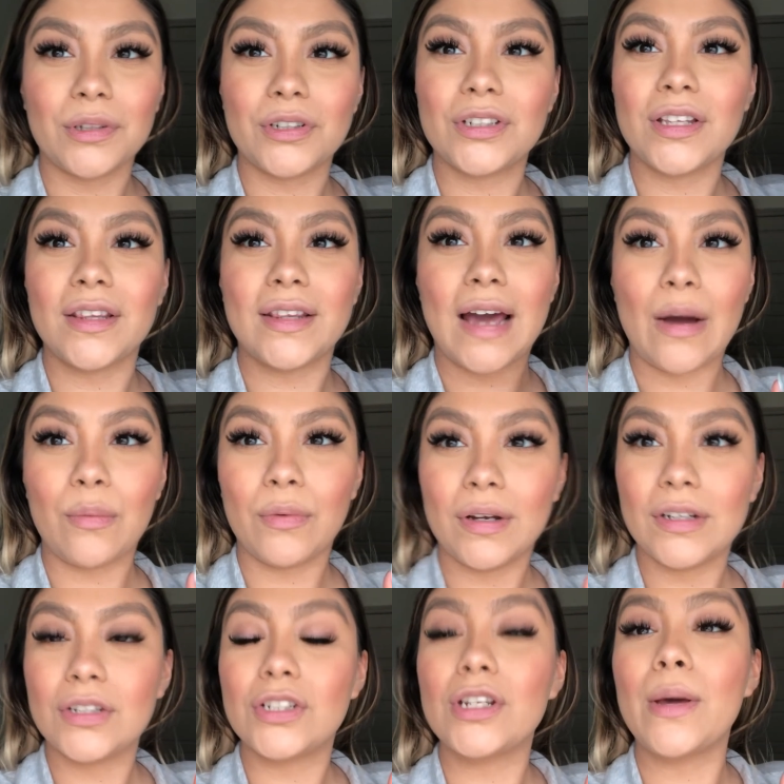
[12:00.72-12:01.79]
to that
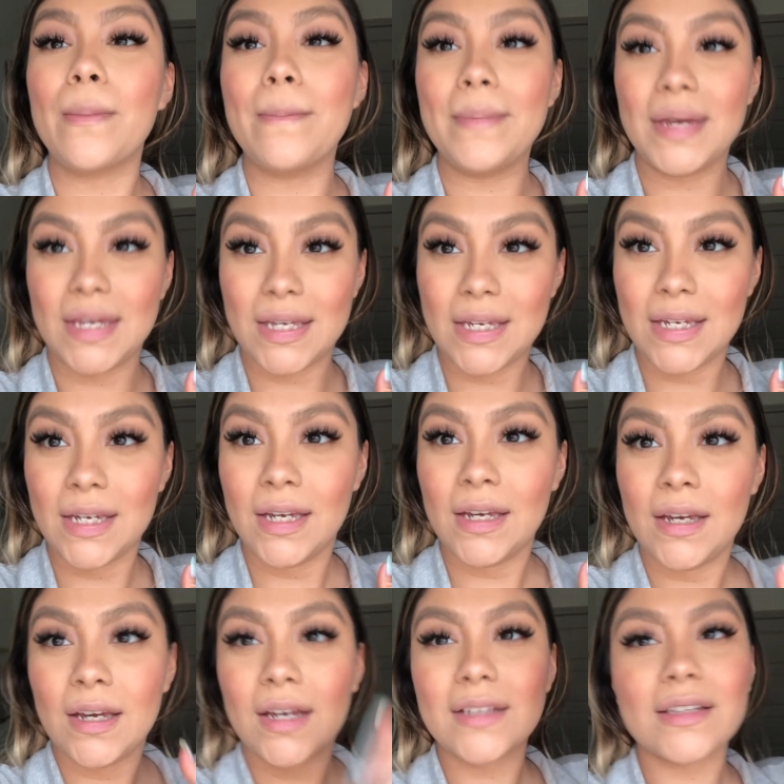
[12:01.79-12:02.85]
one, to me,
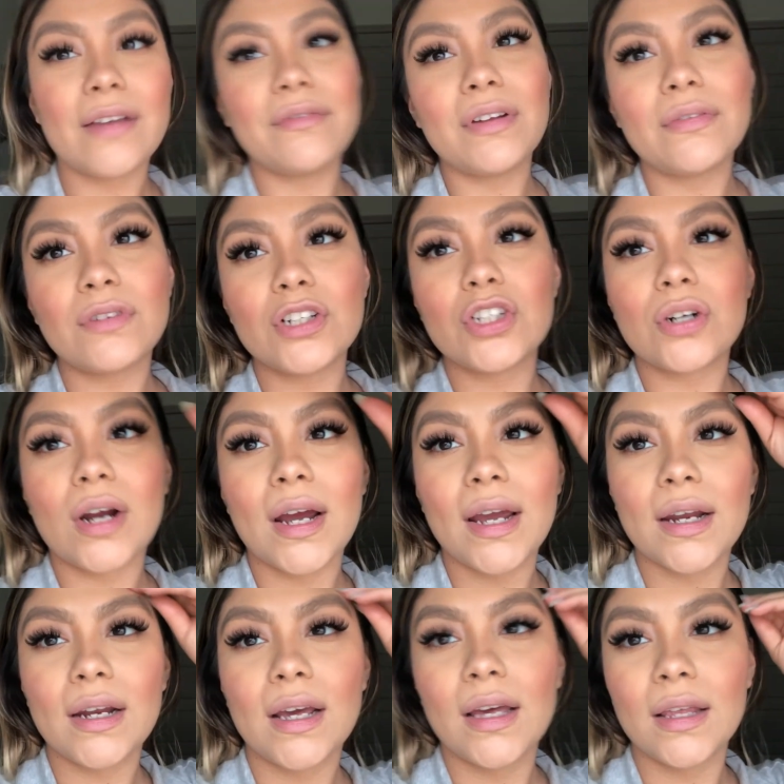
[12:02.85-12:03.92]
because I've never tried,